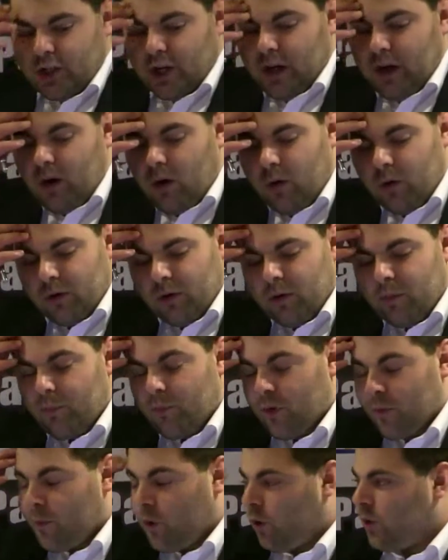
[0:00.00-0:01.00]
alone
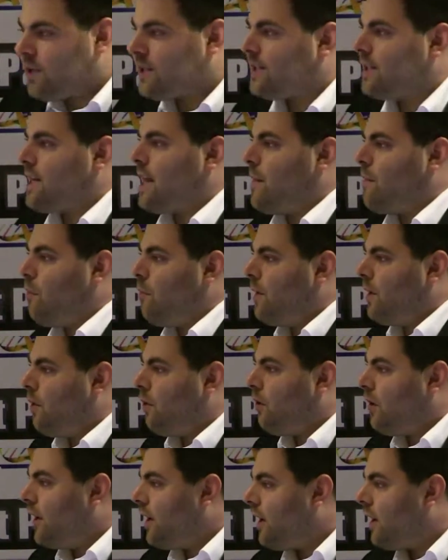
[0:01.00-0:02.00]
promotes
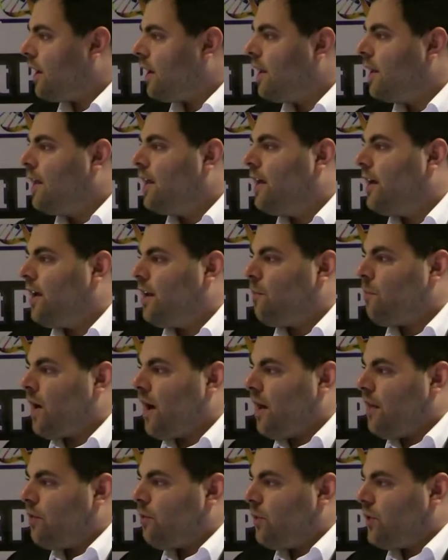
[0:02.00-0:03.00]
albuminuria in
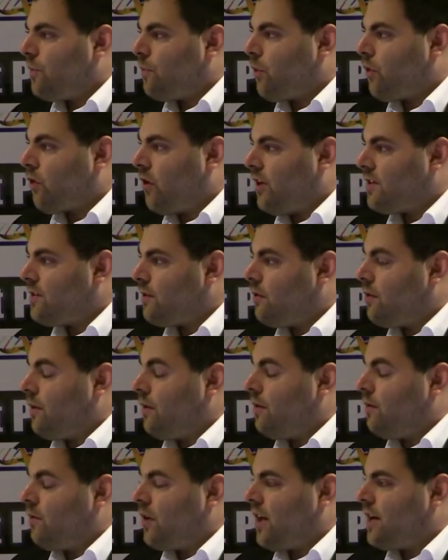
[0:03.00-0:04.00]
mice with progressive
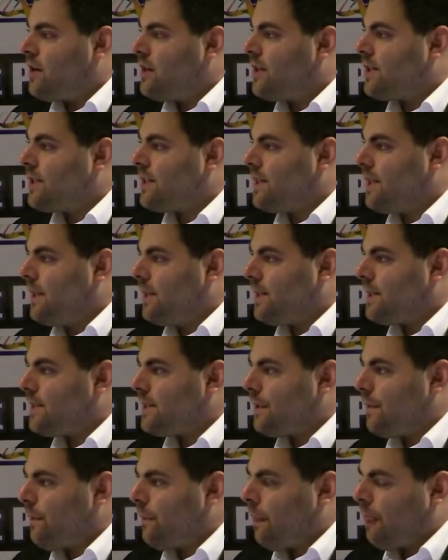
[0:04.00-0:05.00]
renal
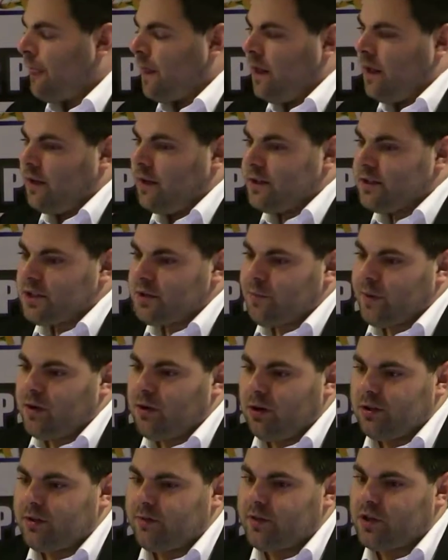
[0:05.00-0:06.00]
disease. And this is
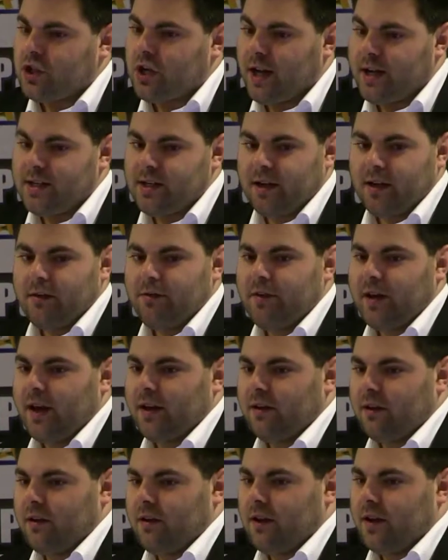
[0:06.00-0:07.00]
because of a shunting
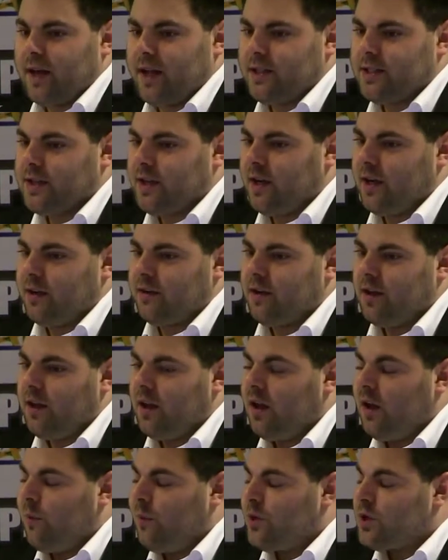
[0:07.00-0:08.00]
effect in the cascade,
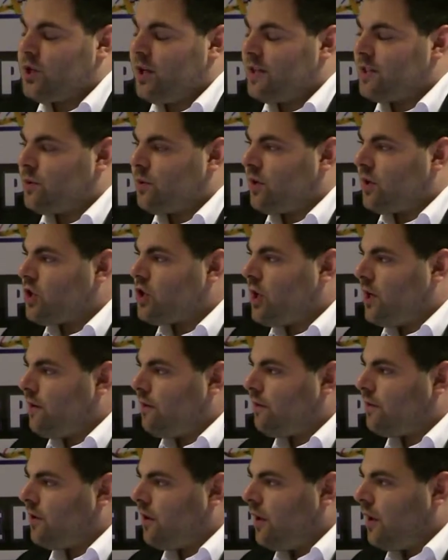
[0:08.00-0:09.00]
which leads to a
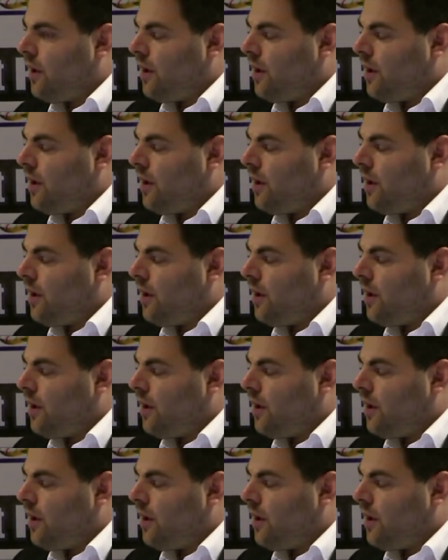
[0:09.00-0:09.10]
shift